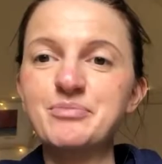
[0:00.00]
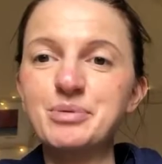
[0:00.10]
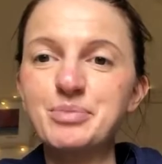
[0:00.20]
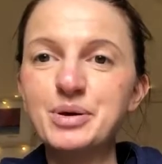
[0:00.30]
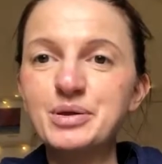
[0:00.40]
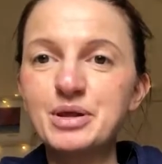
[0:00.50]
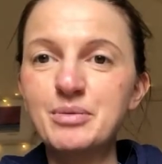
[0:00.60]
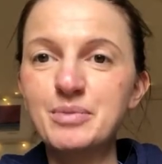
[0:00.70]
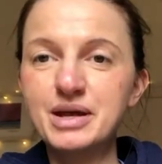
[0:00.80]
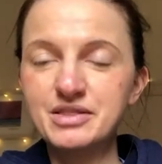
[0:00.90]
I've been putting
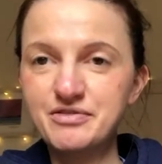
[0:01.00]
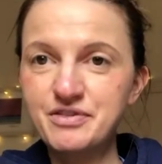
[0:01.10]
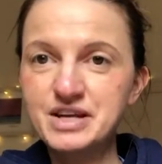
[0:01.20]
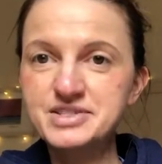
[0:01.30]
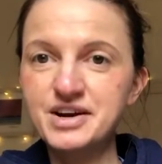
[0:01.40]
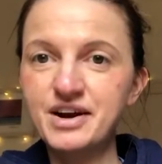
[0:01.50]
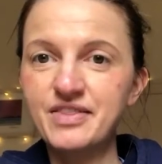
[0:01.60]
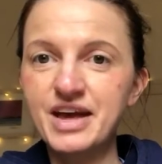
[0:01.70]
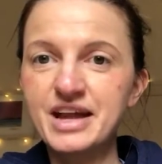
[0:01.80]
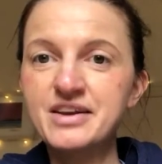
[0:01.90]
them in the freezer
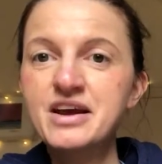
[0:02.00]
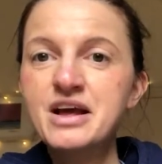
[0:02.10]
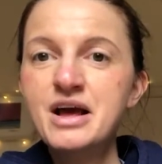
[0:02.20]
and then